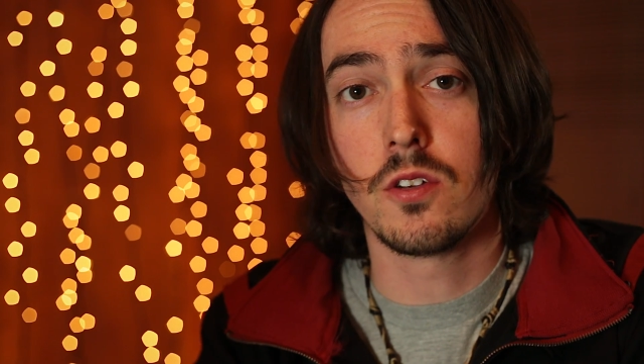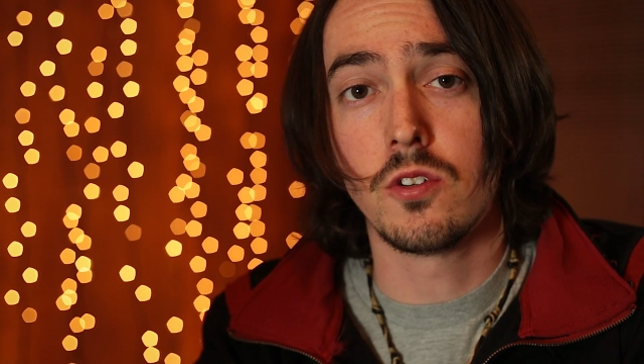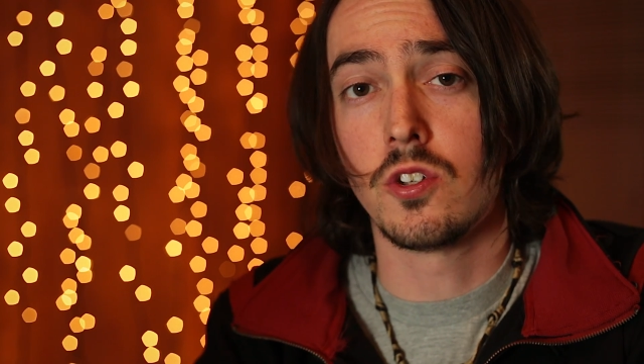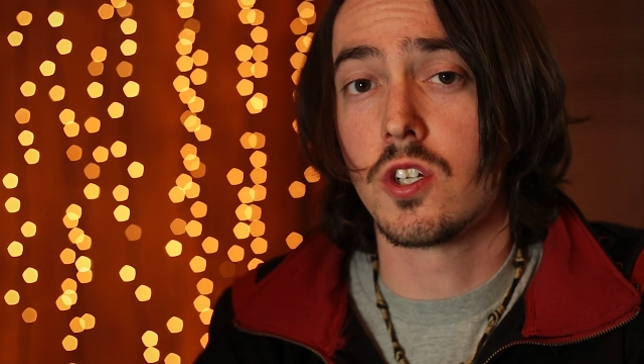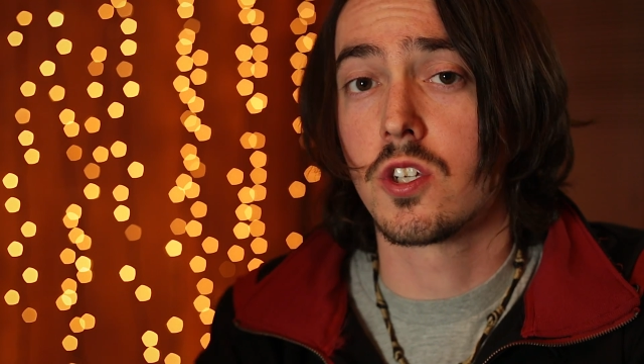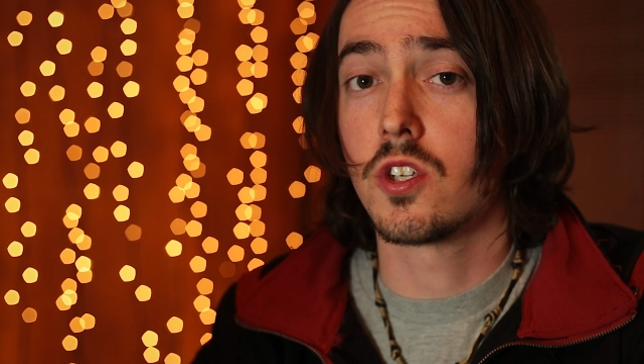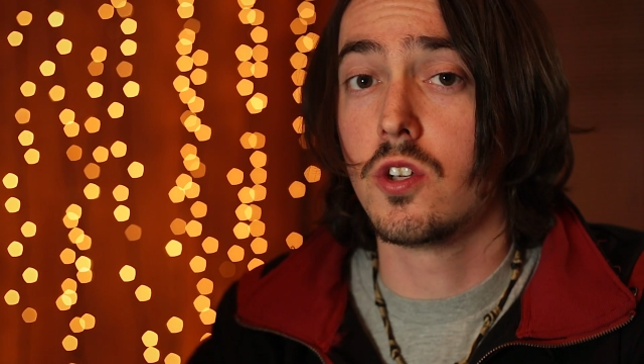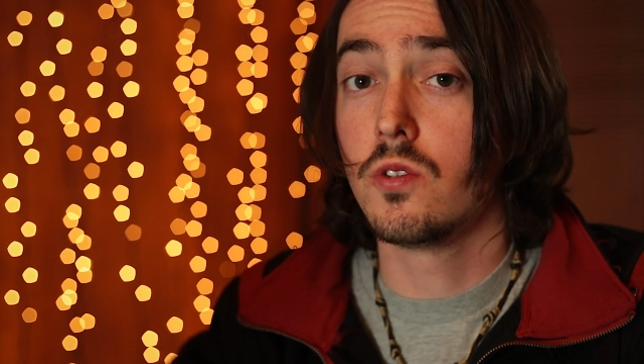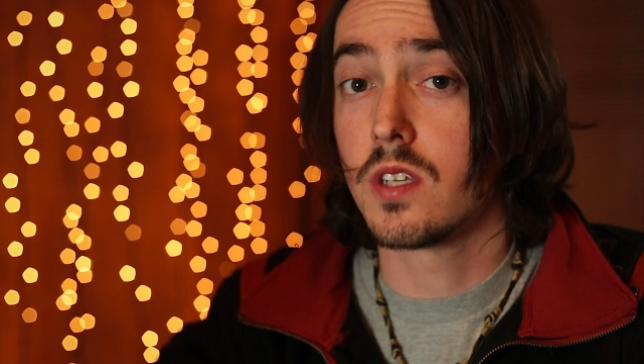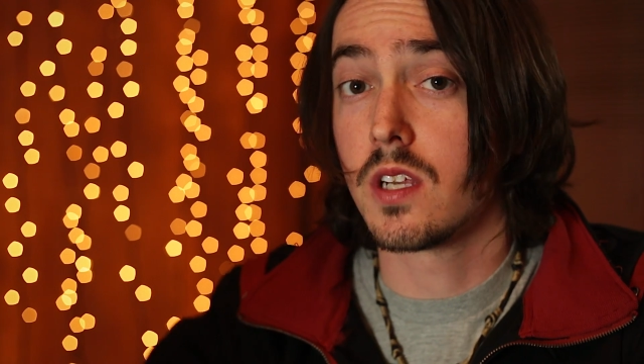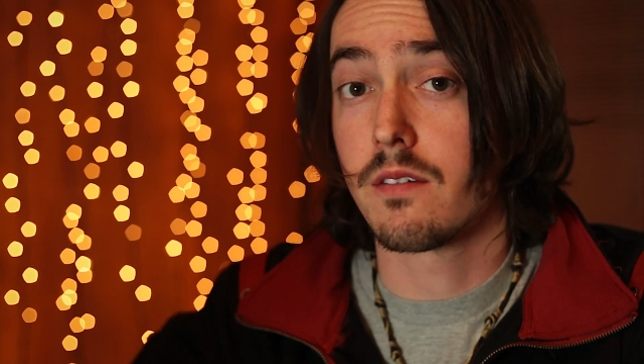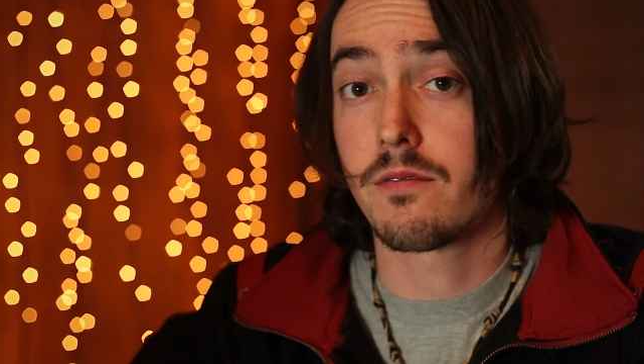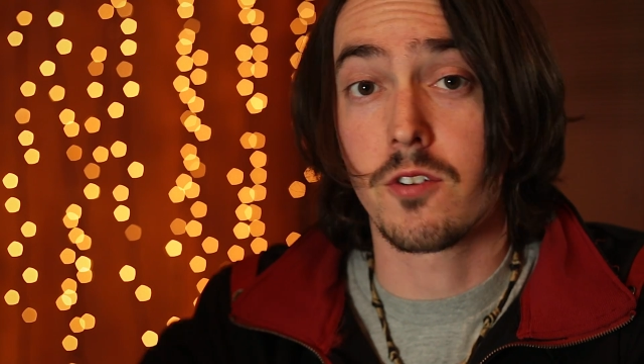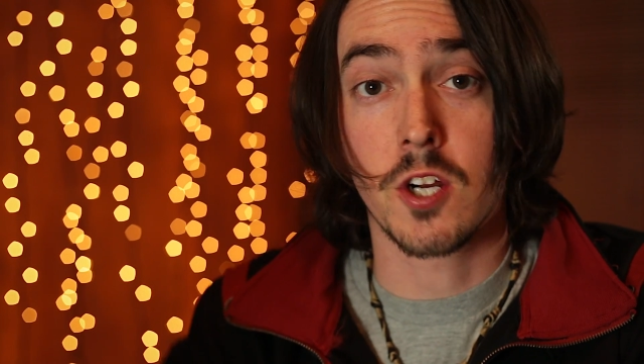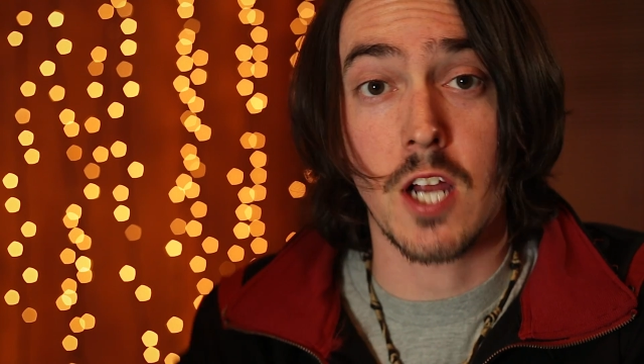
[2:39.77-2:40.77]
who's just using
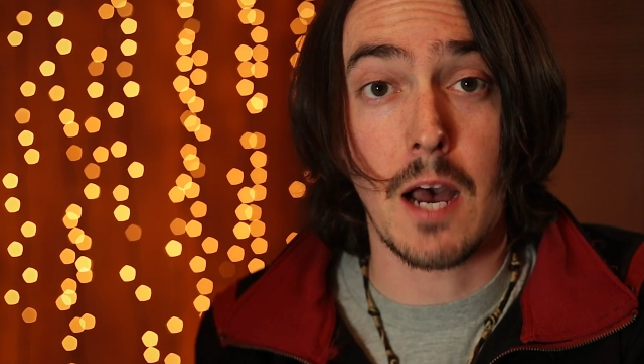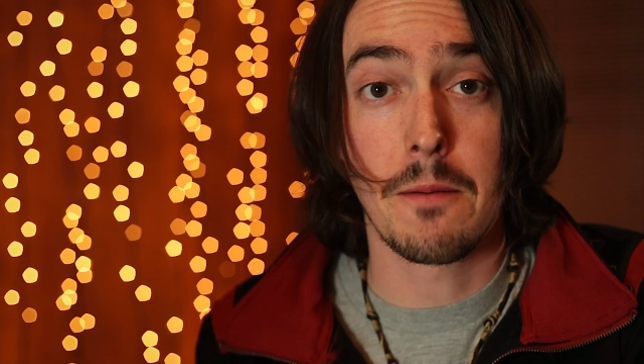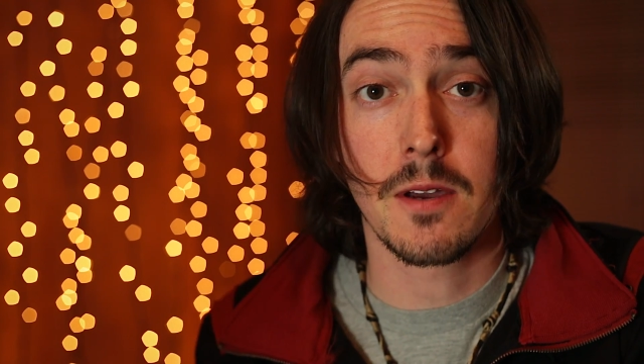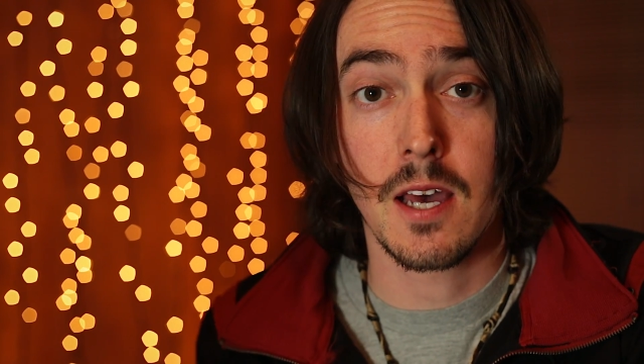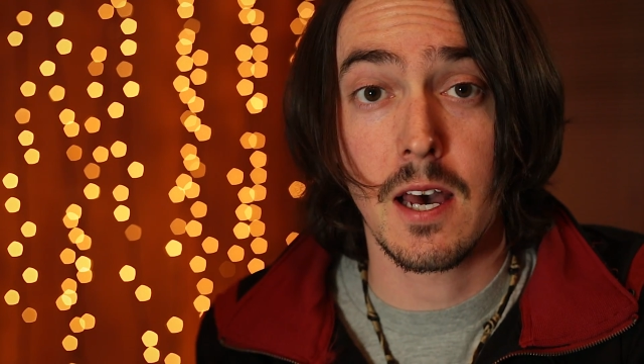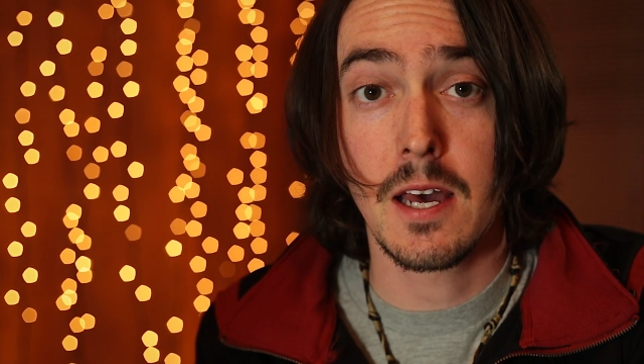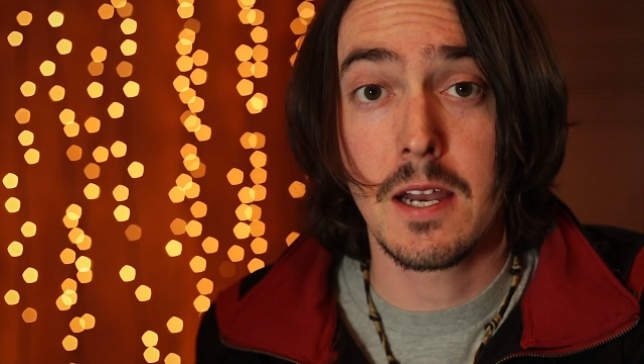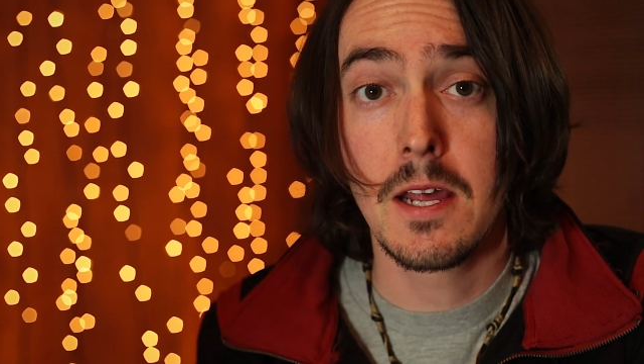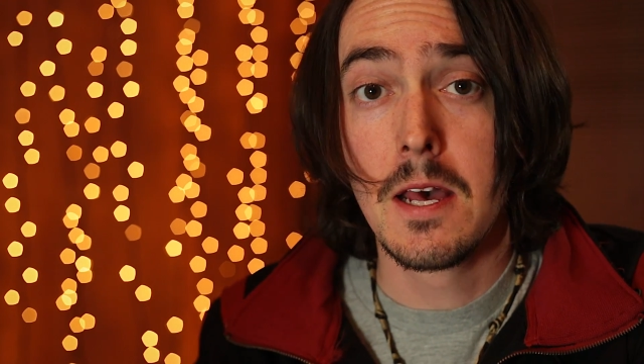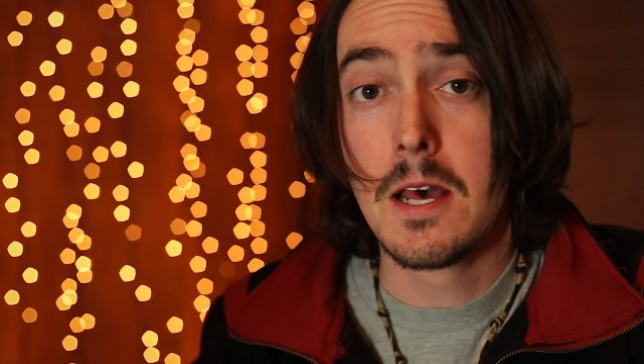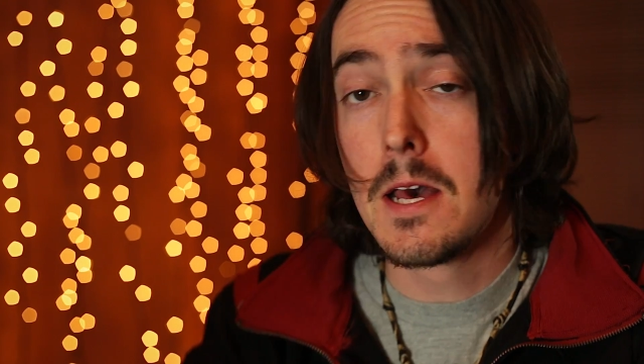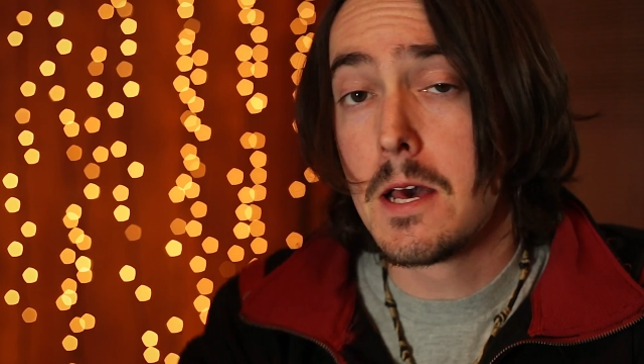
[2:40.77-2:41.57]
it for Comic-Con,